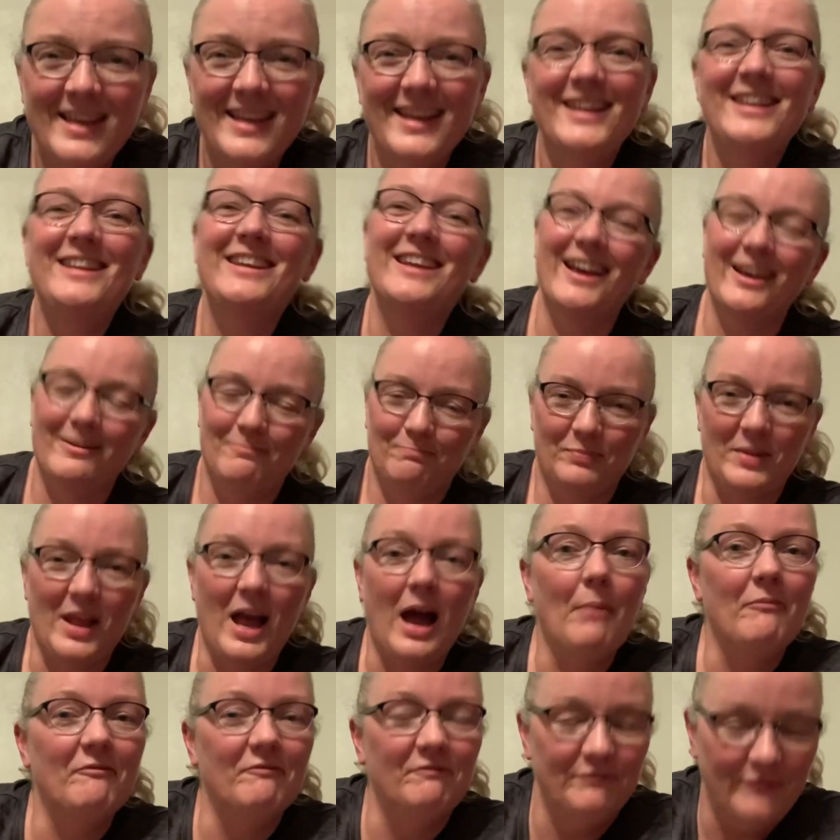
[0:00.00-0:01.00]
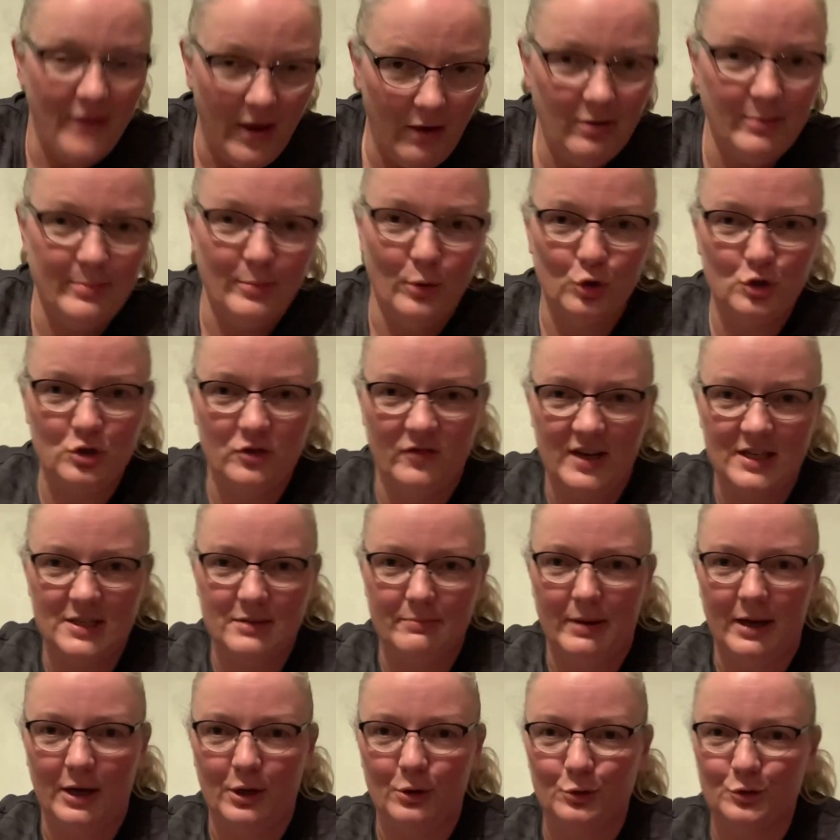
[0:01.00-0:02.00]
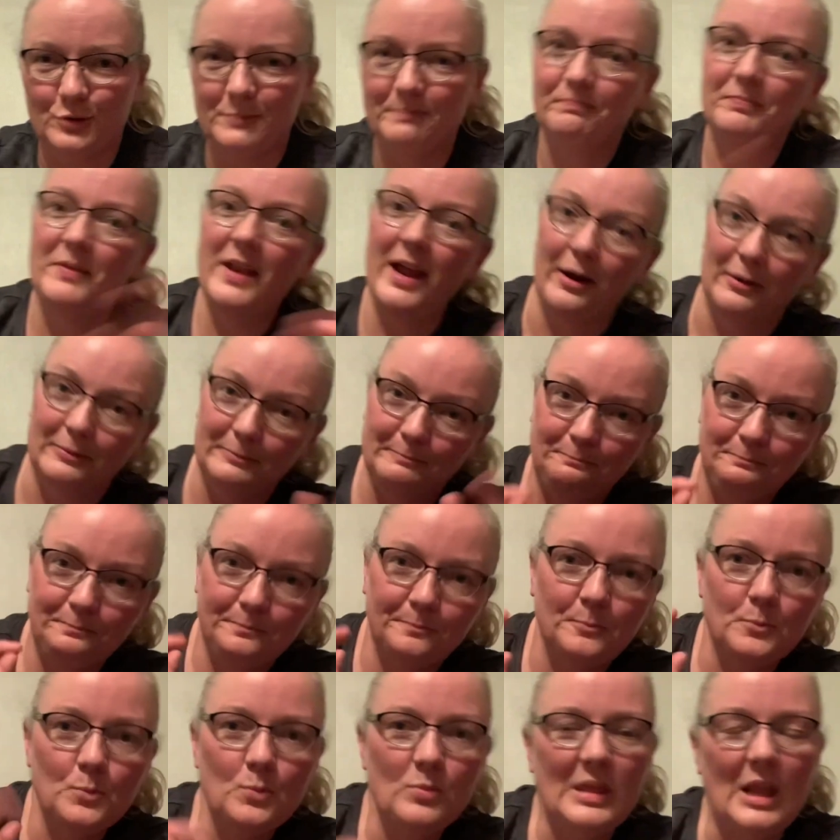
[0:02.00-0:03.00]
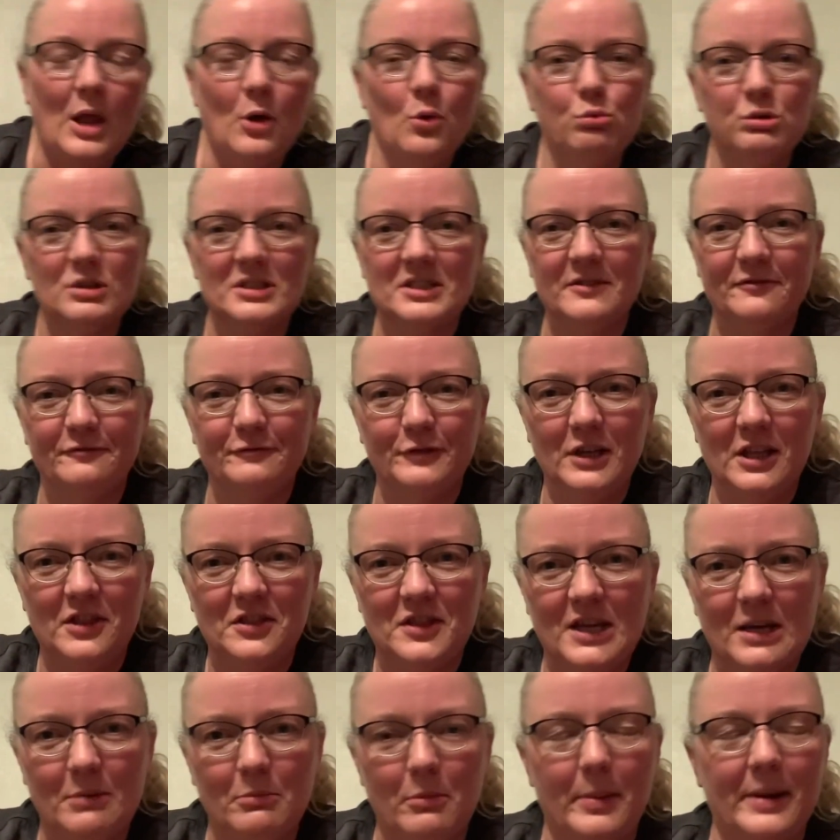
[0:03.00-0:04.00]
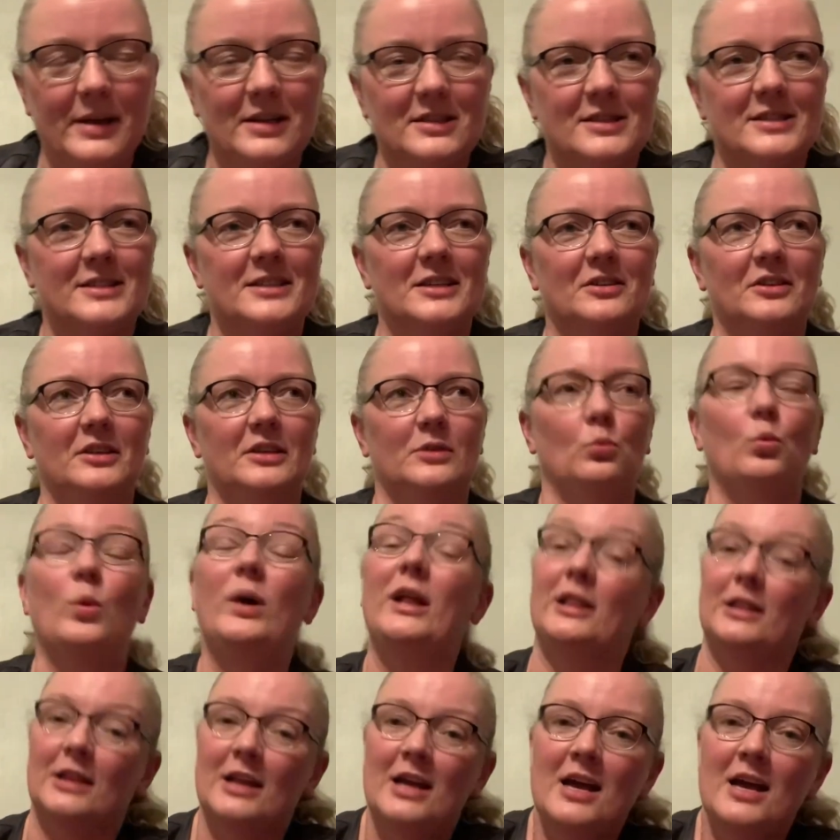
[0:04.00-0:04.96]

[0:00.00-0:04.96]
Yeah, I'm very motivated by goals. Now, what's the funny thing I'm about to tell you? Well,